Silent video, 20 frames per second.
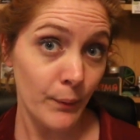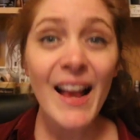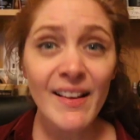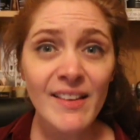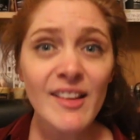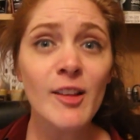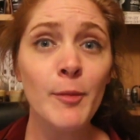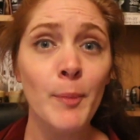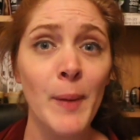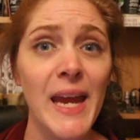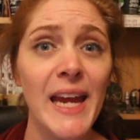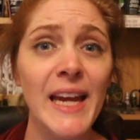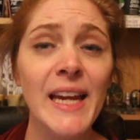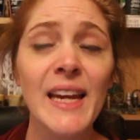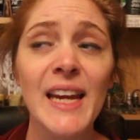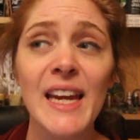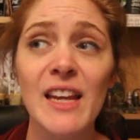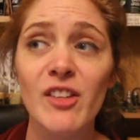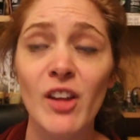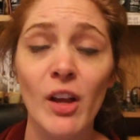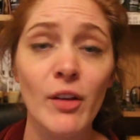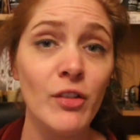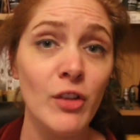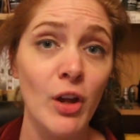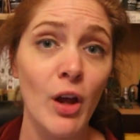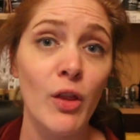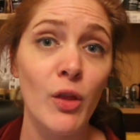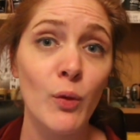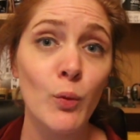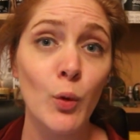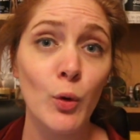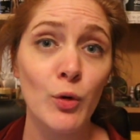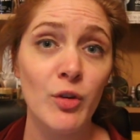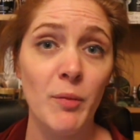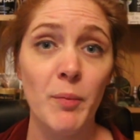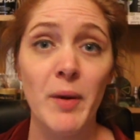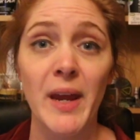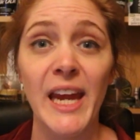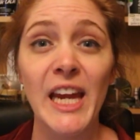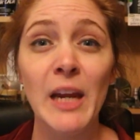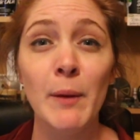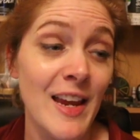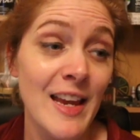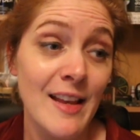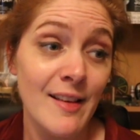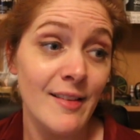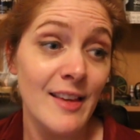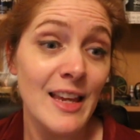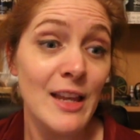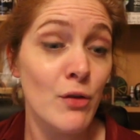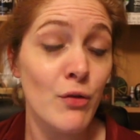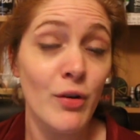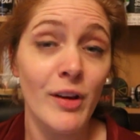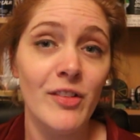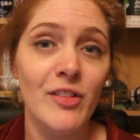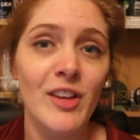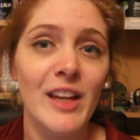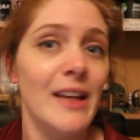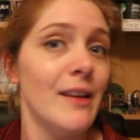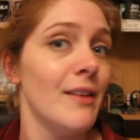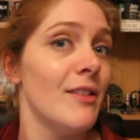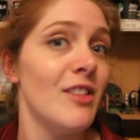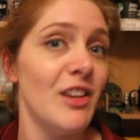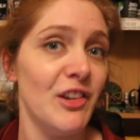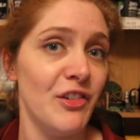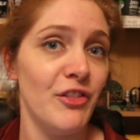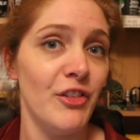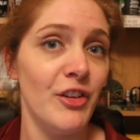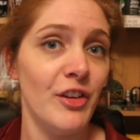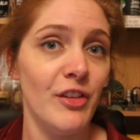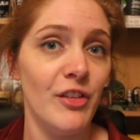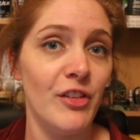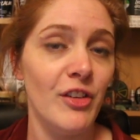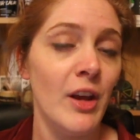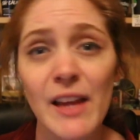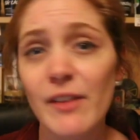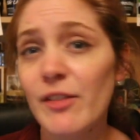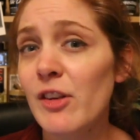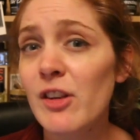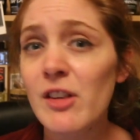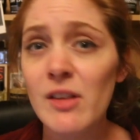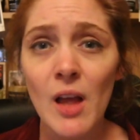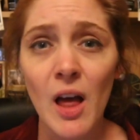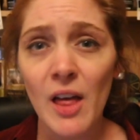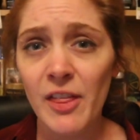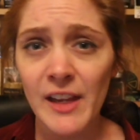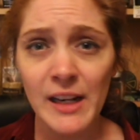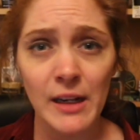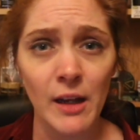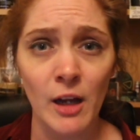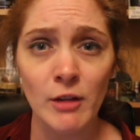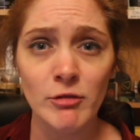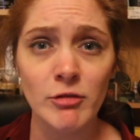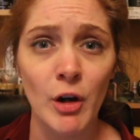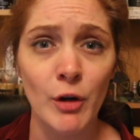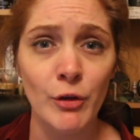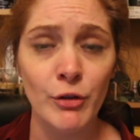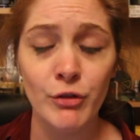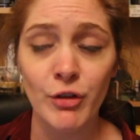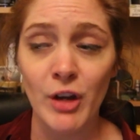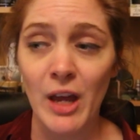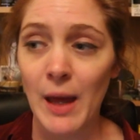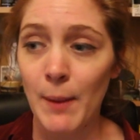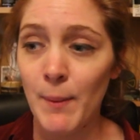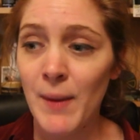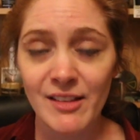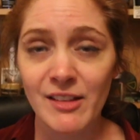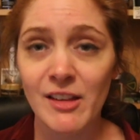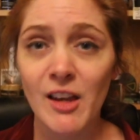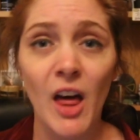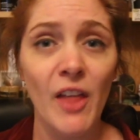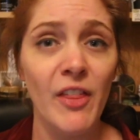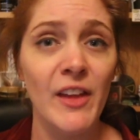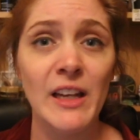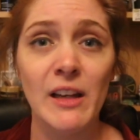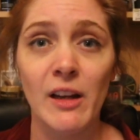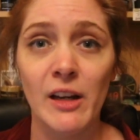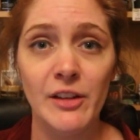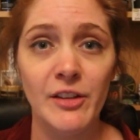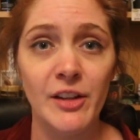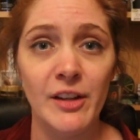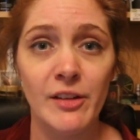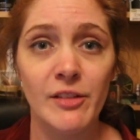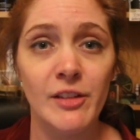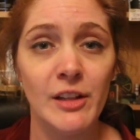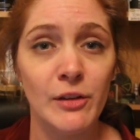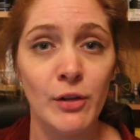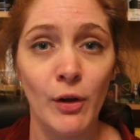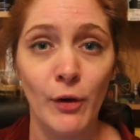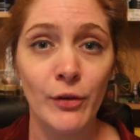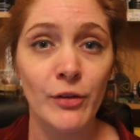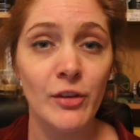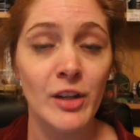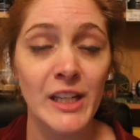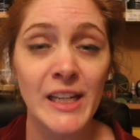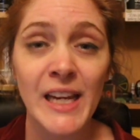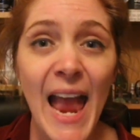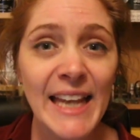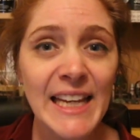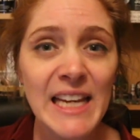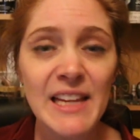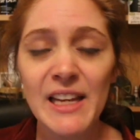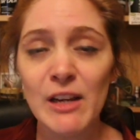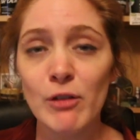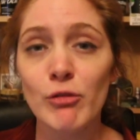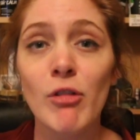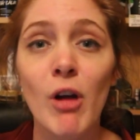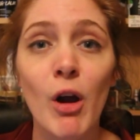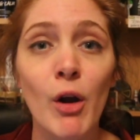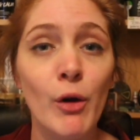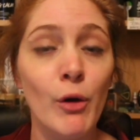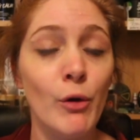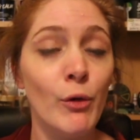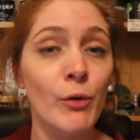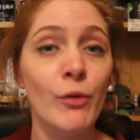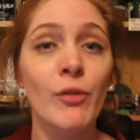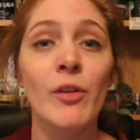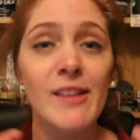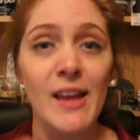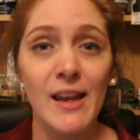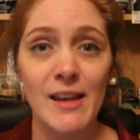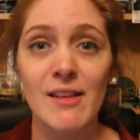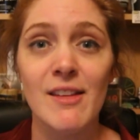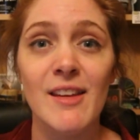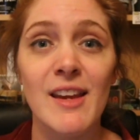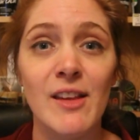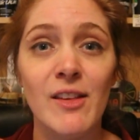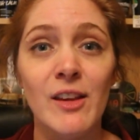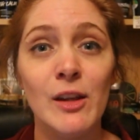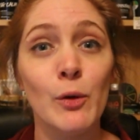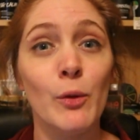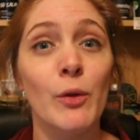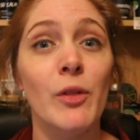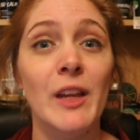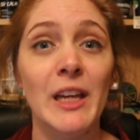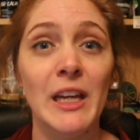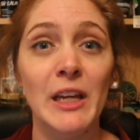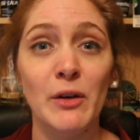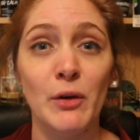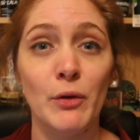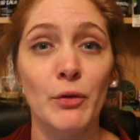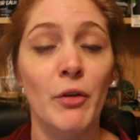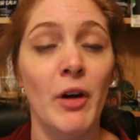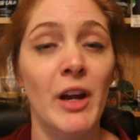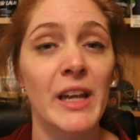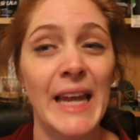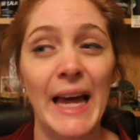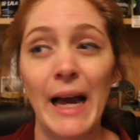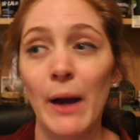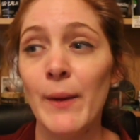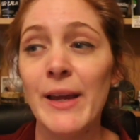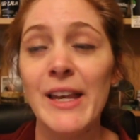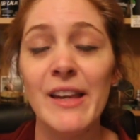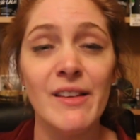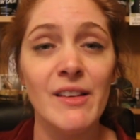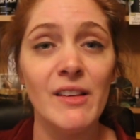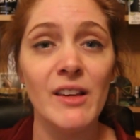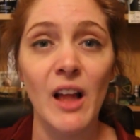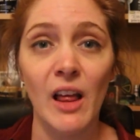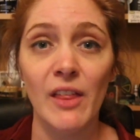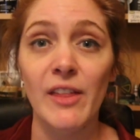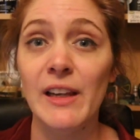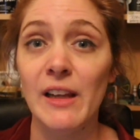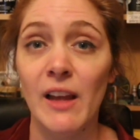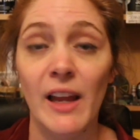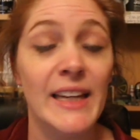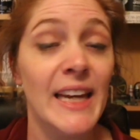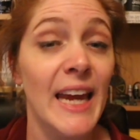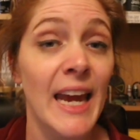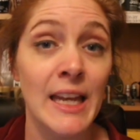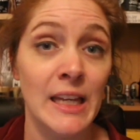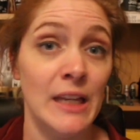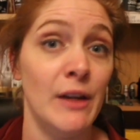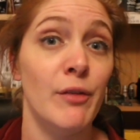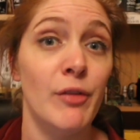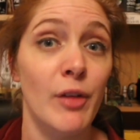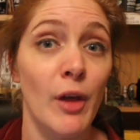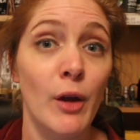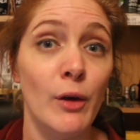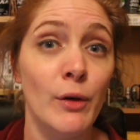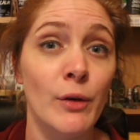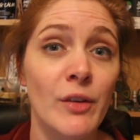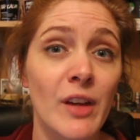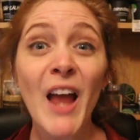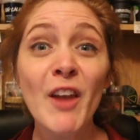As it's pink, it does turn the water pink. It's interesting, it's different. It's nothing like rose jam. It's nothing like Tisty Tosty. Anything rose scented that you're thinking of right now, it is nothing like any of those.